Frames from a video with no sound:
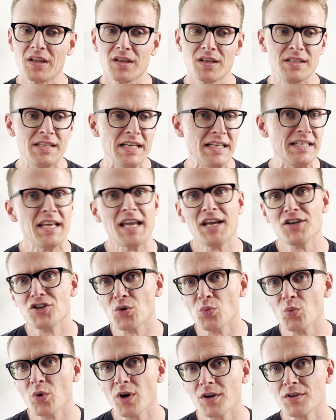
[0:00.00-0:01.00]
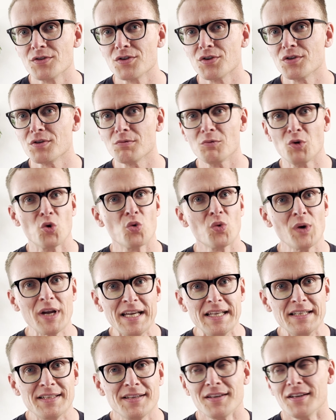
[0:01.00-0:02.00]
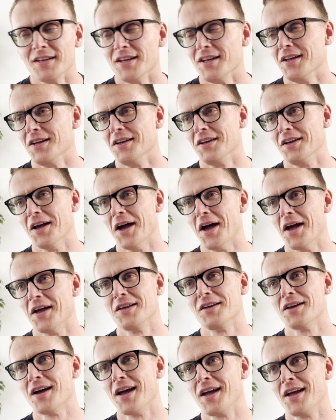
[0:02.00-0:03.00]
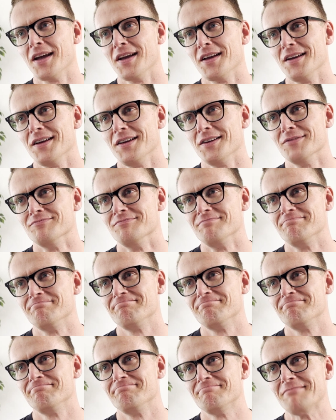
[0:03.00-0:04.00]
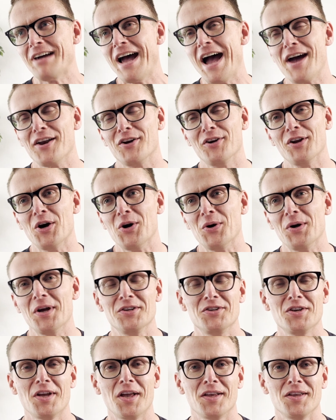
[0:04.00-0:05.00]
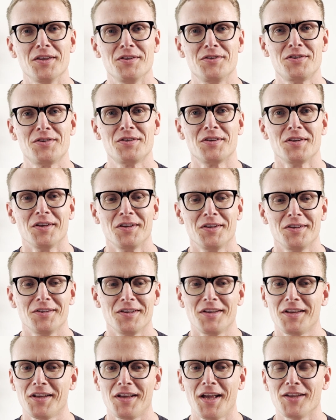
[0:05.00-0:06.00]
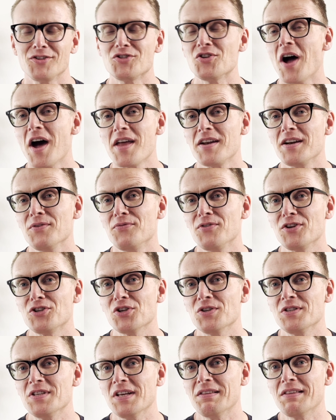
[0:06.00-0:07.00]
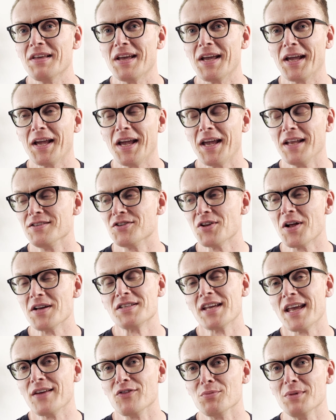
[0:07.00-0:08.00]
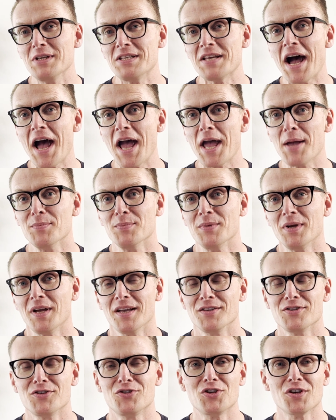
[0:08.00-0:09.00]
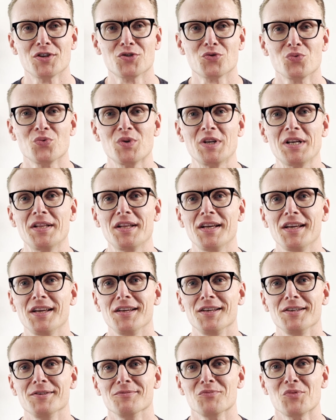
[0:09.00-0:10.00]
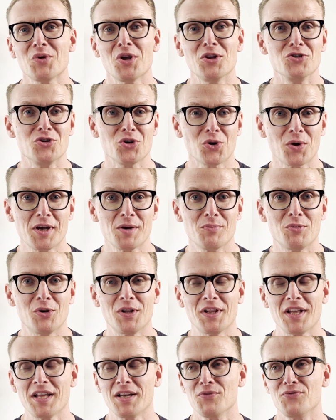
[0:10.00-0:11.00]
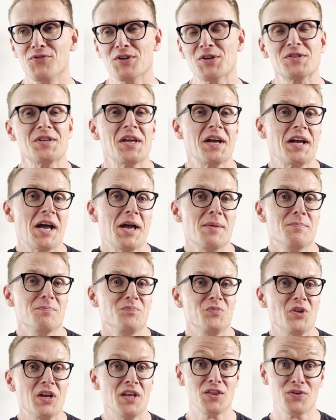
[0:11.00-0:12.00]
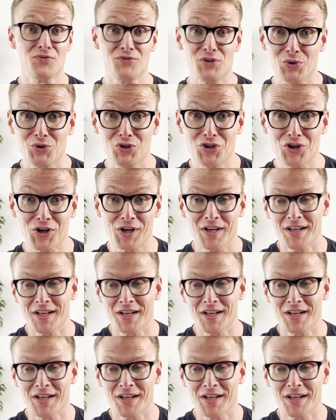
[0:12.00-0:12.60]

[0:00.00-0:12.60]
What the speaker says: Dictation works great. I don't know. It's not an efficiency thing. It's not saving me time. It's just really enjoyable, and it feels like I'm in the future.